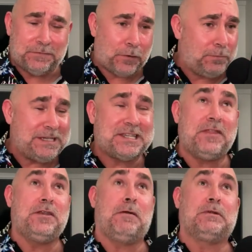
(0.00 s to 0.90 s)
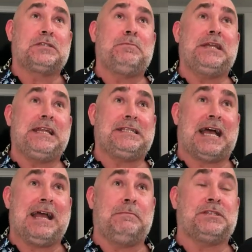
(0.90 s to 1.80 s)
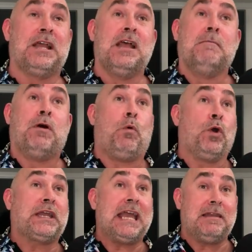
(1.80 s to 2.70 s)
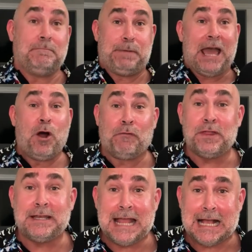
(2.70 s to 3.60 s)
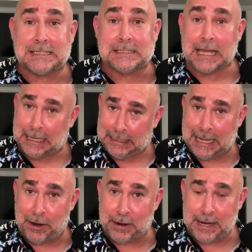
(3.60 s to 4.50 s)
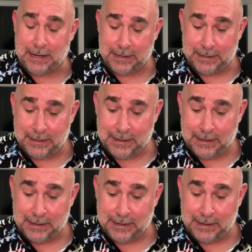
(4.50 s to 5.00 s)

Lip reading: You've heard me say the numbers a million times, but we're getting bent over the desk, Larry,